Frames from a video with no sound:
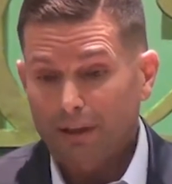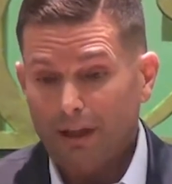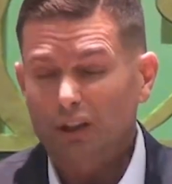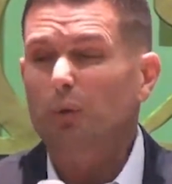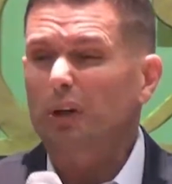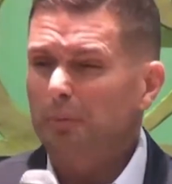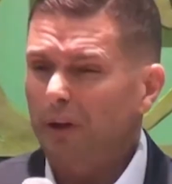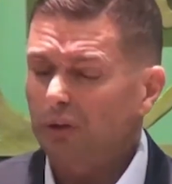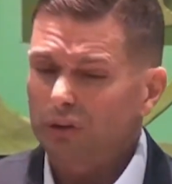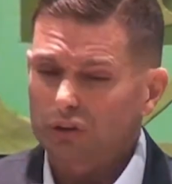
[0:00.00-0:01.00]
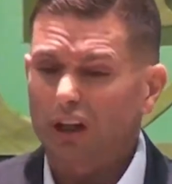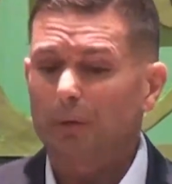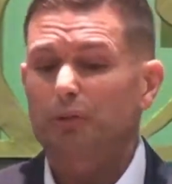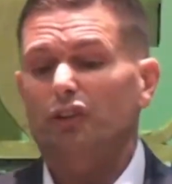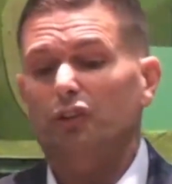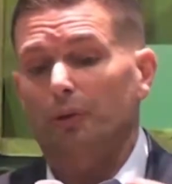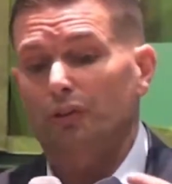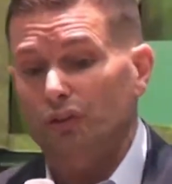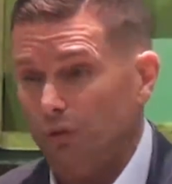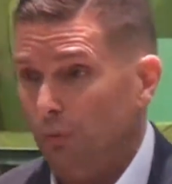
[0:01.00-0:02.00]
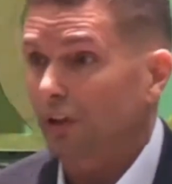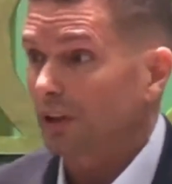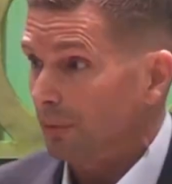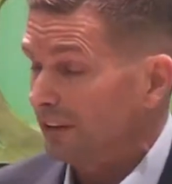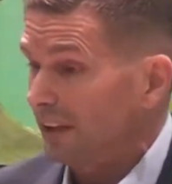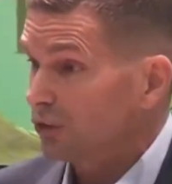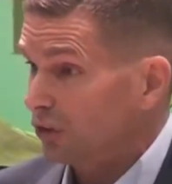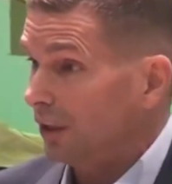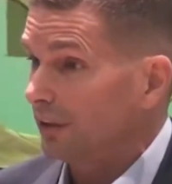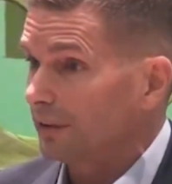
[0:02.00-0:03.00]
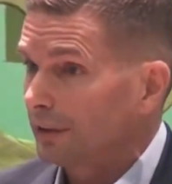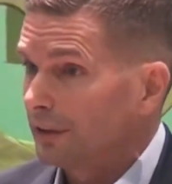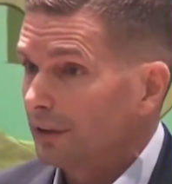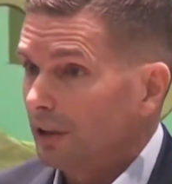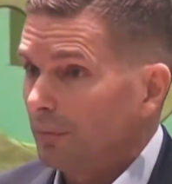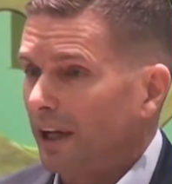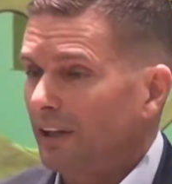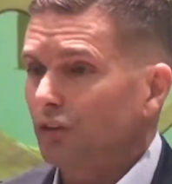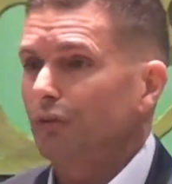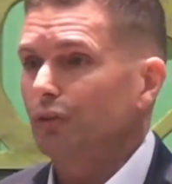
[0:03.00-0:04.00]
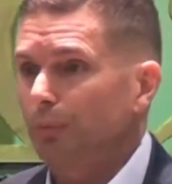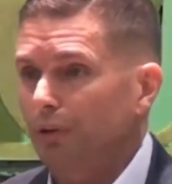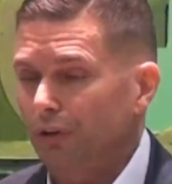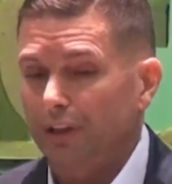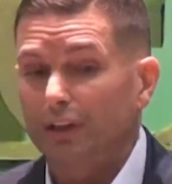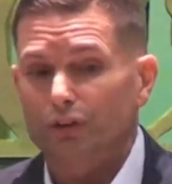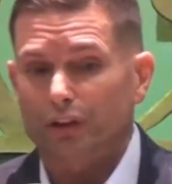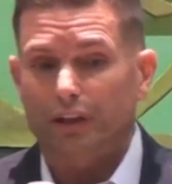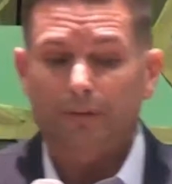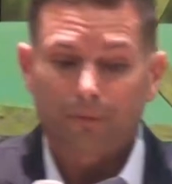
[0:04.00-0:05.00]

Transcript: And you're worried about your job just as much as you're worrying about that child. Imagine if you put your energy in,